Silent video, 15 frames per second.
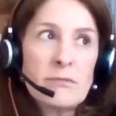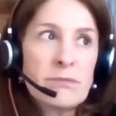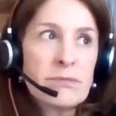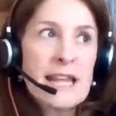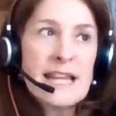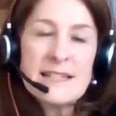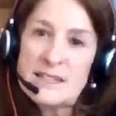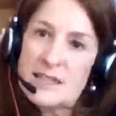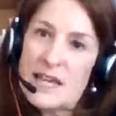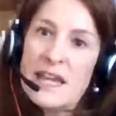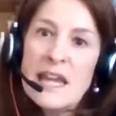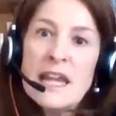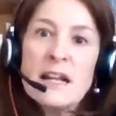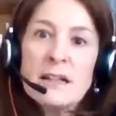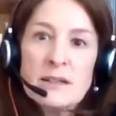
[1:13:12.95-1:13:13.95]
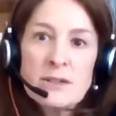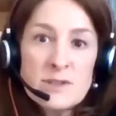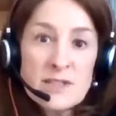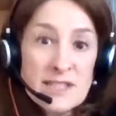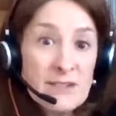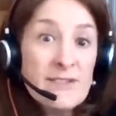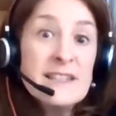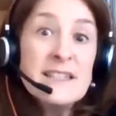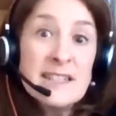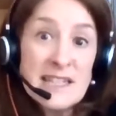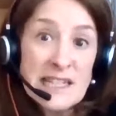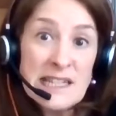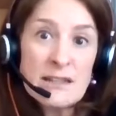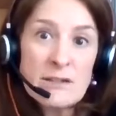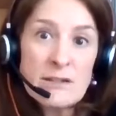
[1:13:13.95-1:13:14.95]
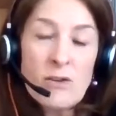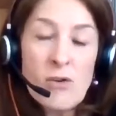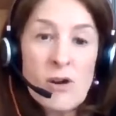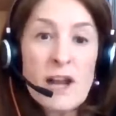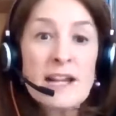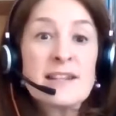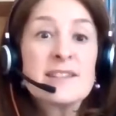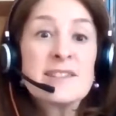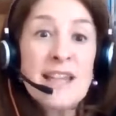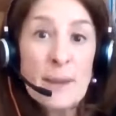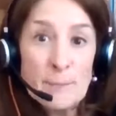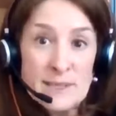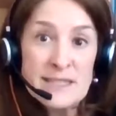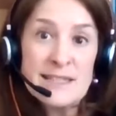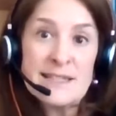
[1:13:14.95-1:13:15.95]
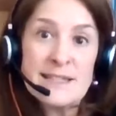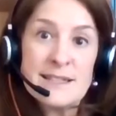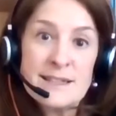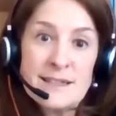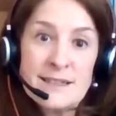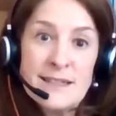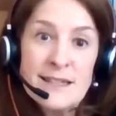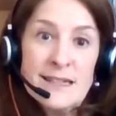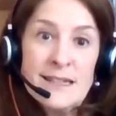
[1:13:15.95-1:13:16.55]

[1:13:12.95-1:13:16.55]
let's say, inclusivity or acceptance.